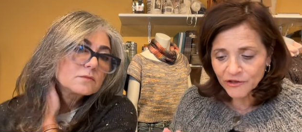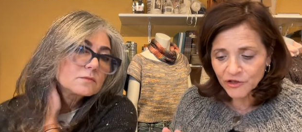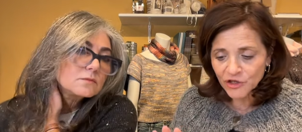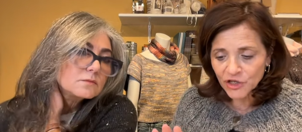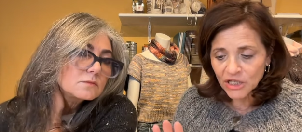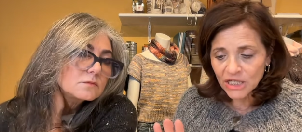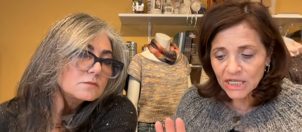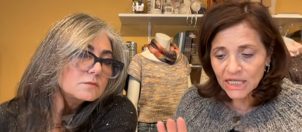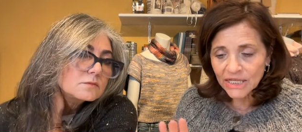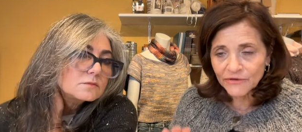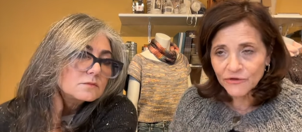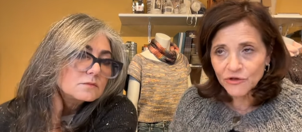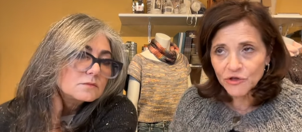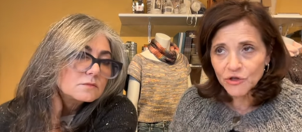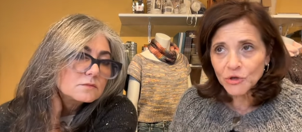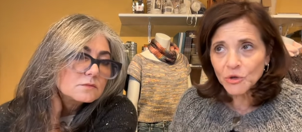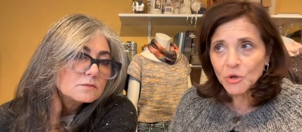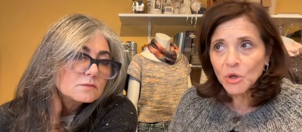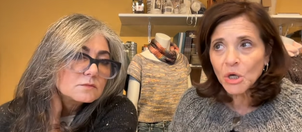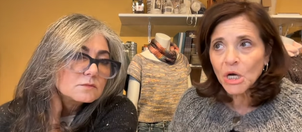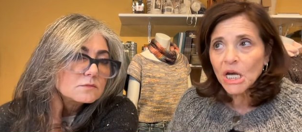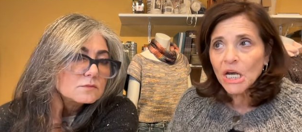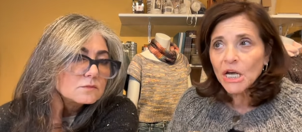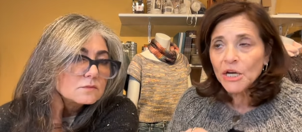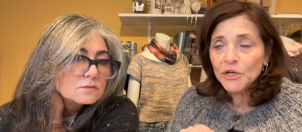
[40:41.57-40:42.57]
Speaker 1: She gives you
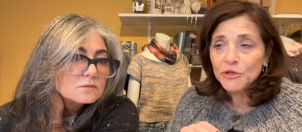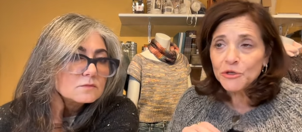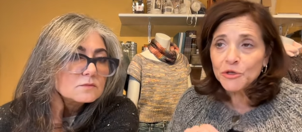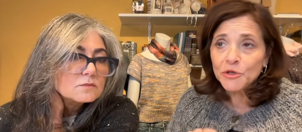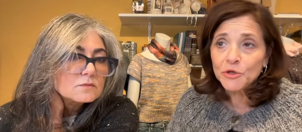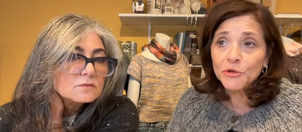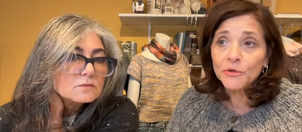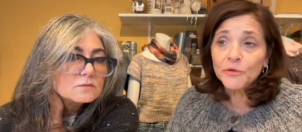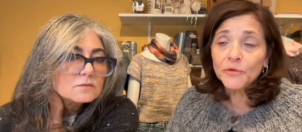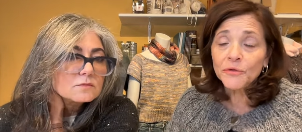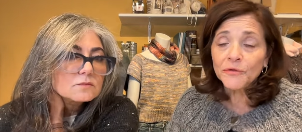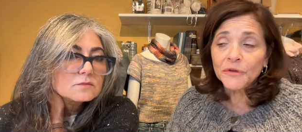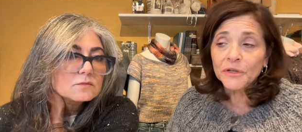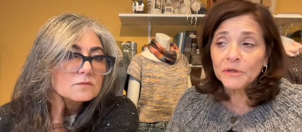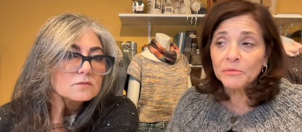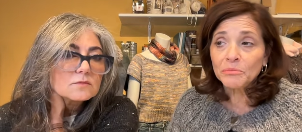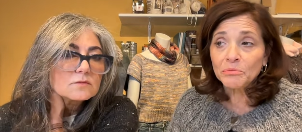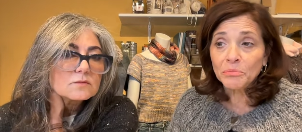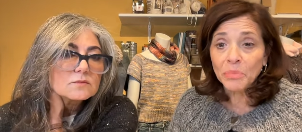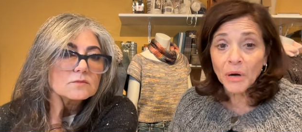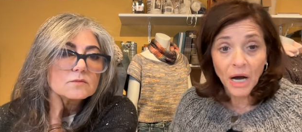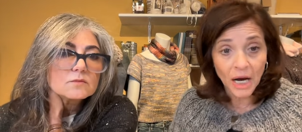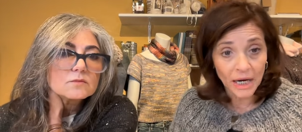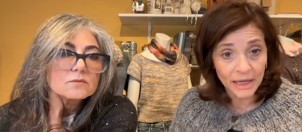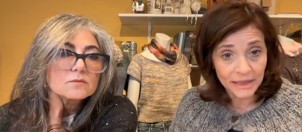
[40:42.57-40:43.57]
two fit
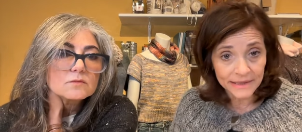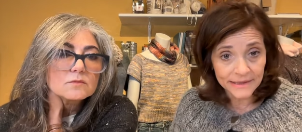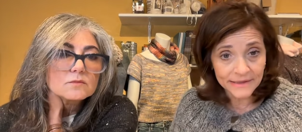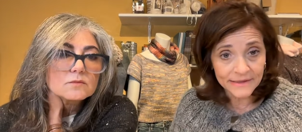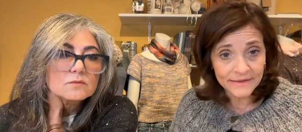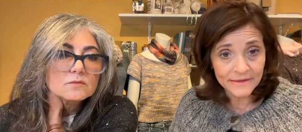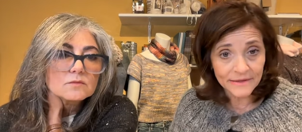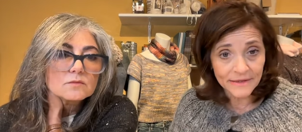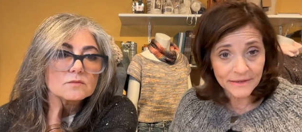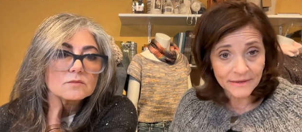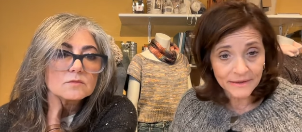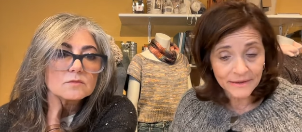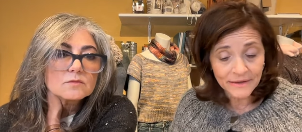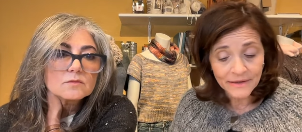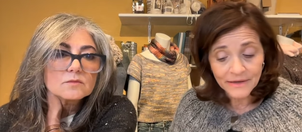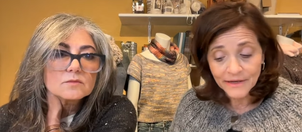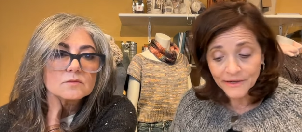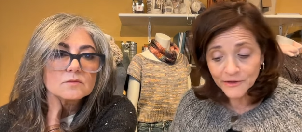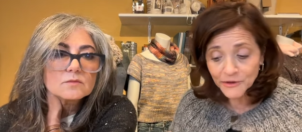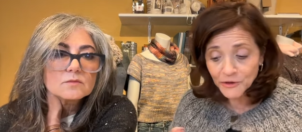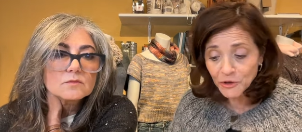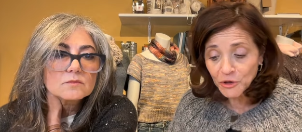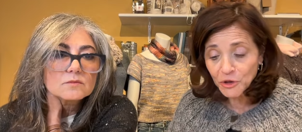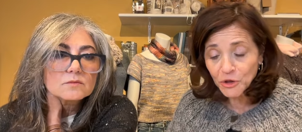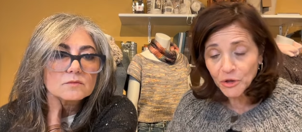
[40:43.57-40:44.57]
bust
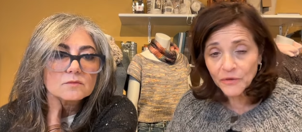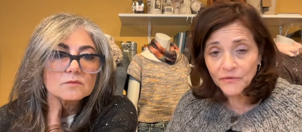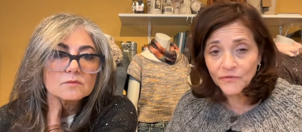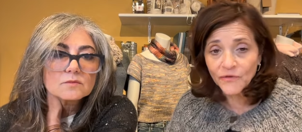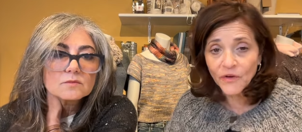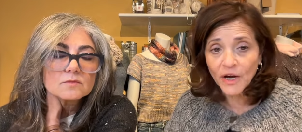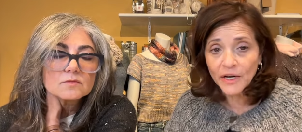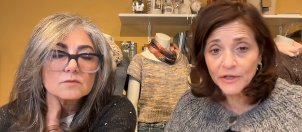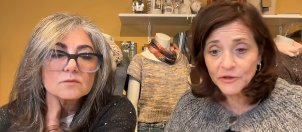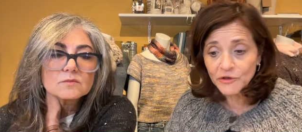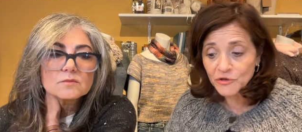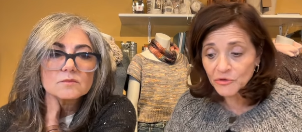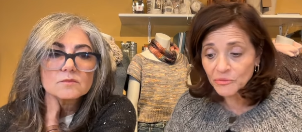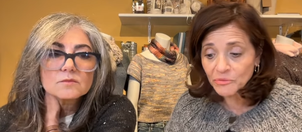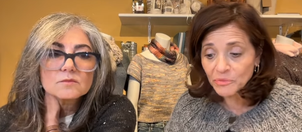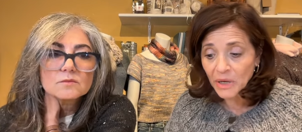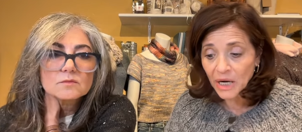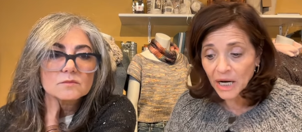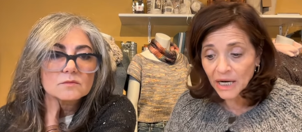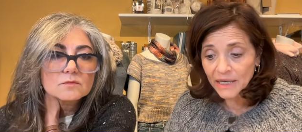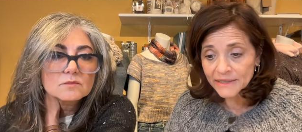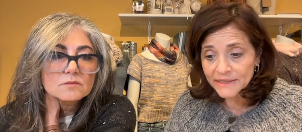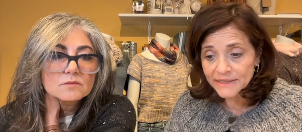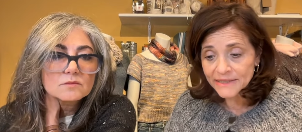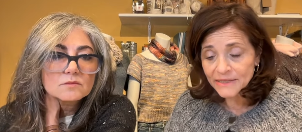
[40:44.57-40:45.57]
so you can find your
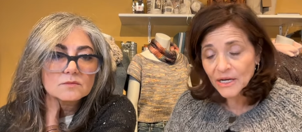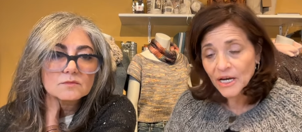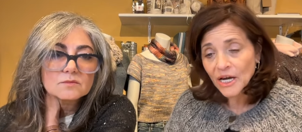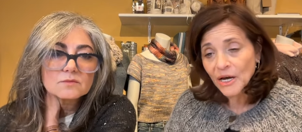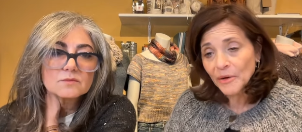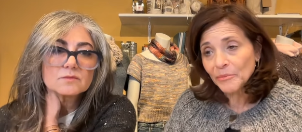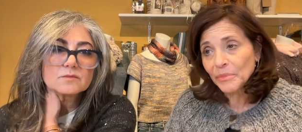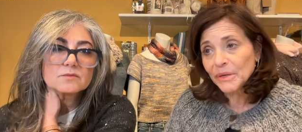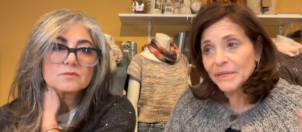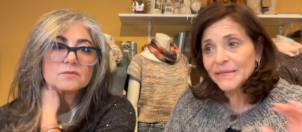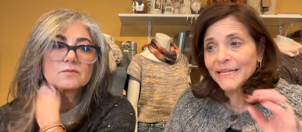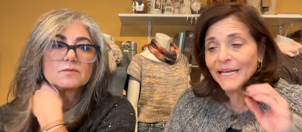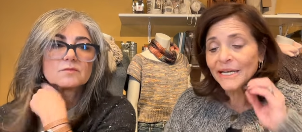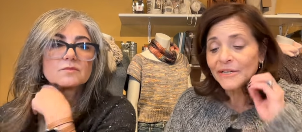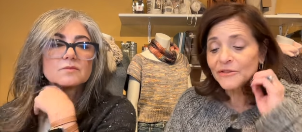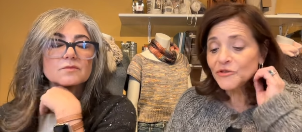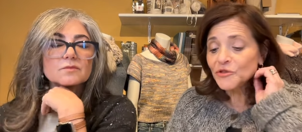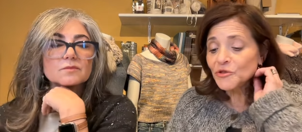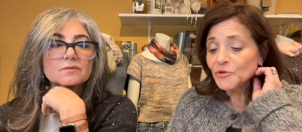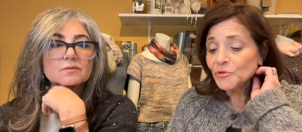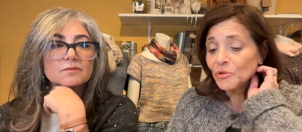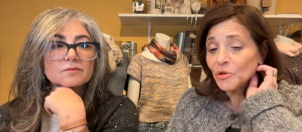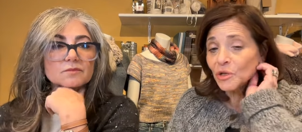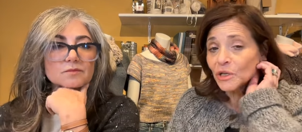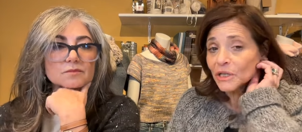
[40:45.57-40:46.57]
bust, but then
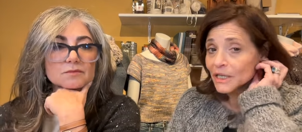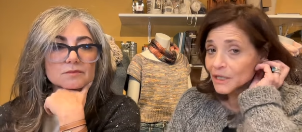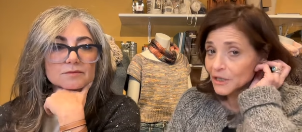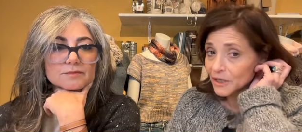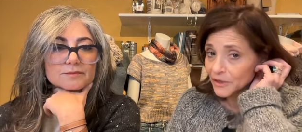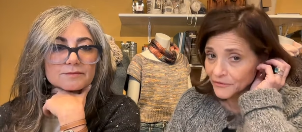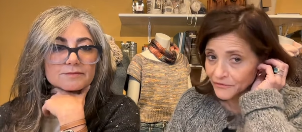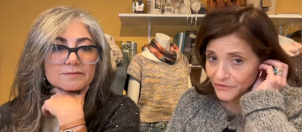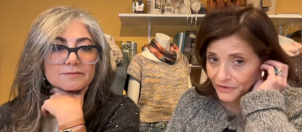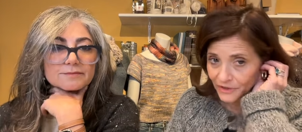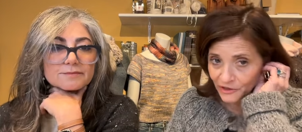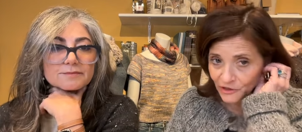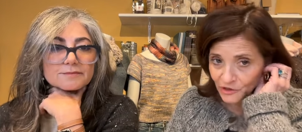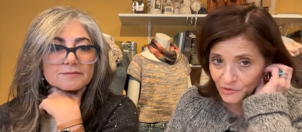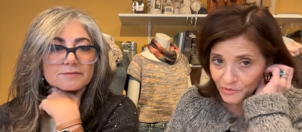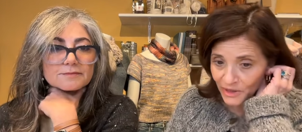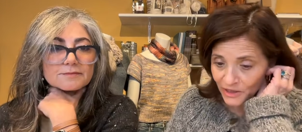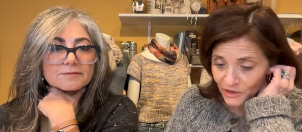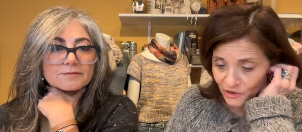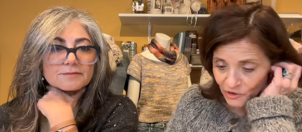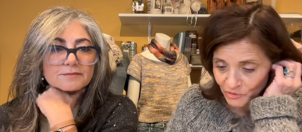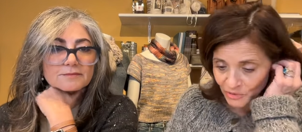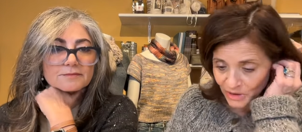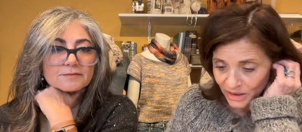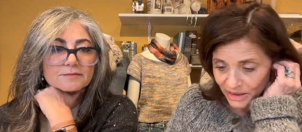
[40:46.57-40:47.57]
do look at her finished
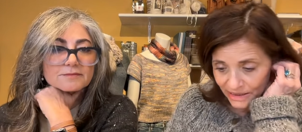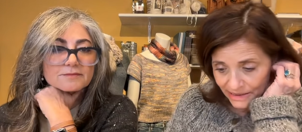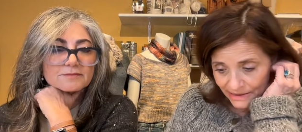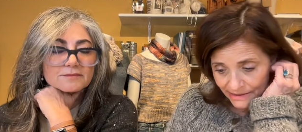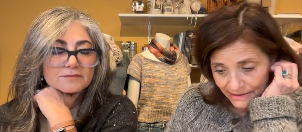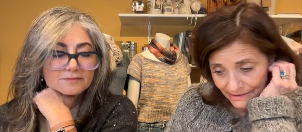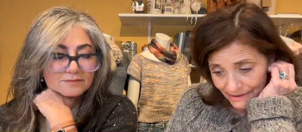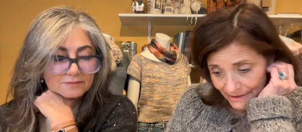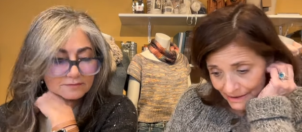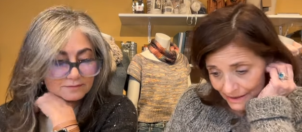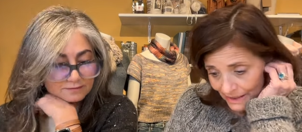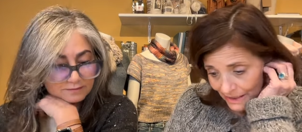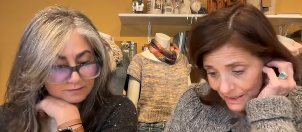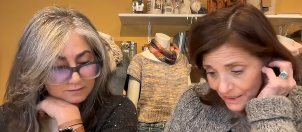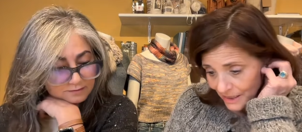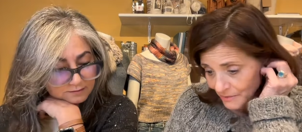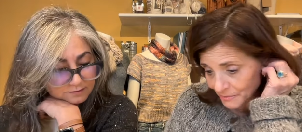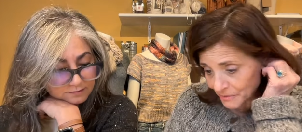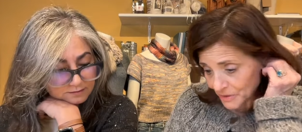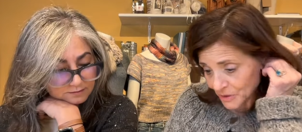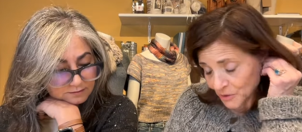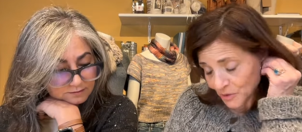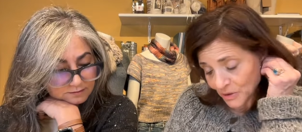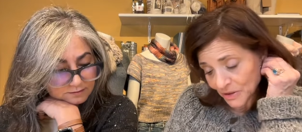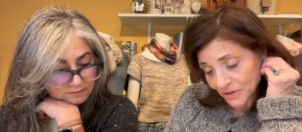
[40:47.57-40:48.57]
measurements
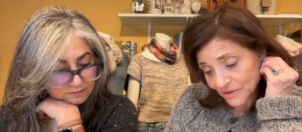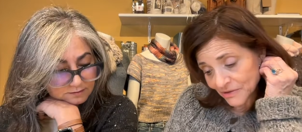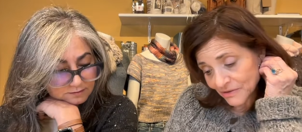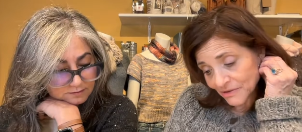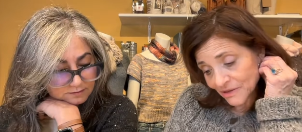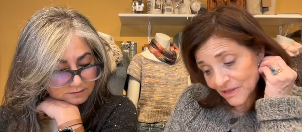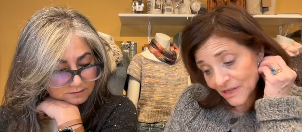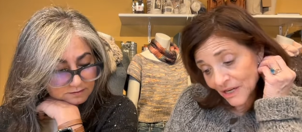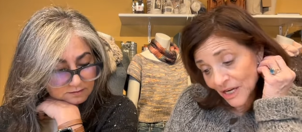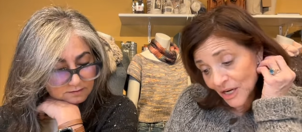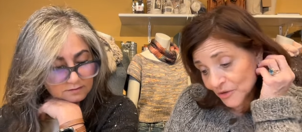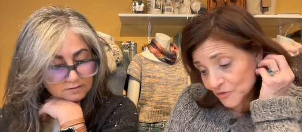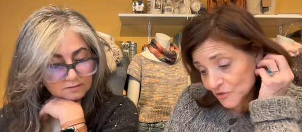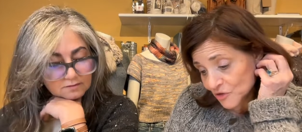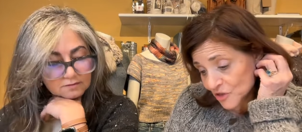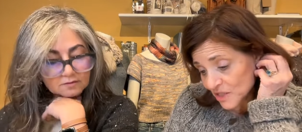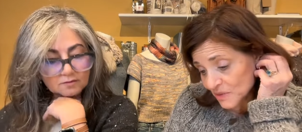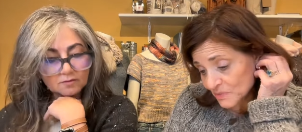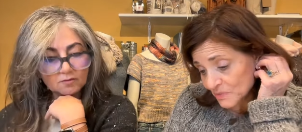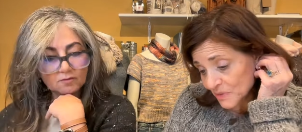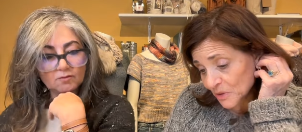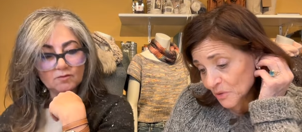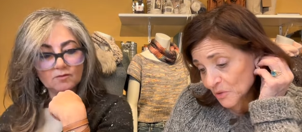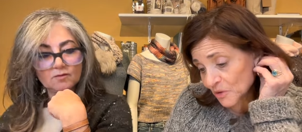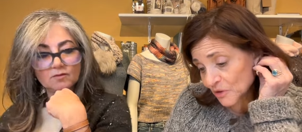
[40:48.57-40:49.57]
because, you know, just
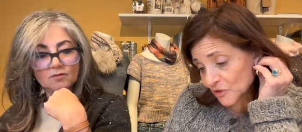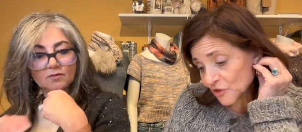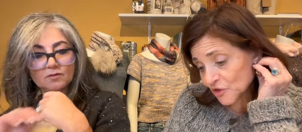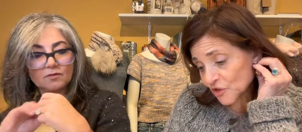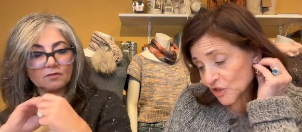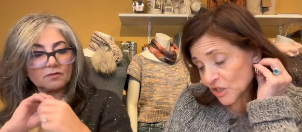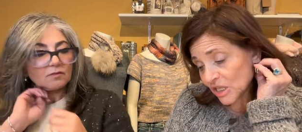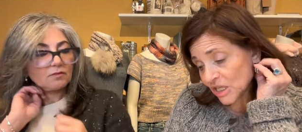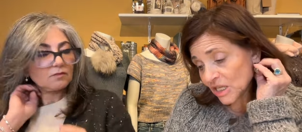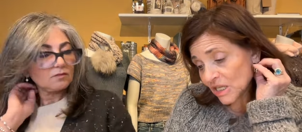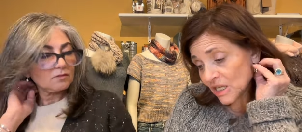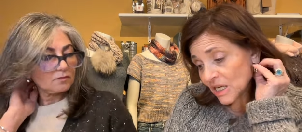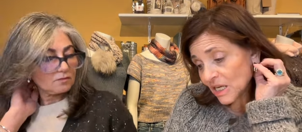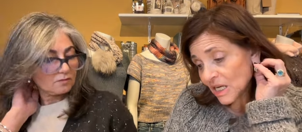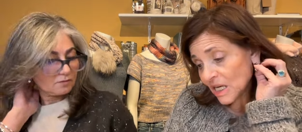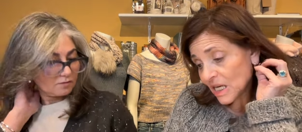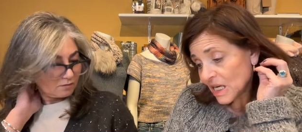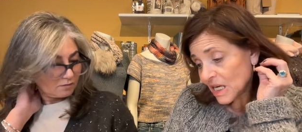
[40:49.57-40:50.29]
because she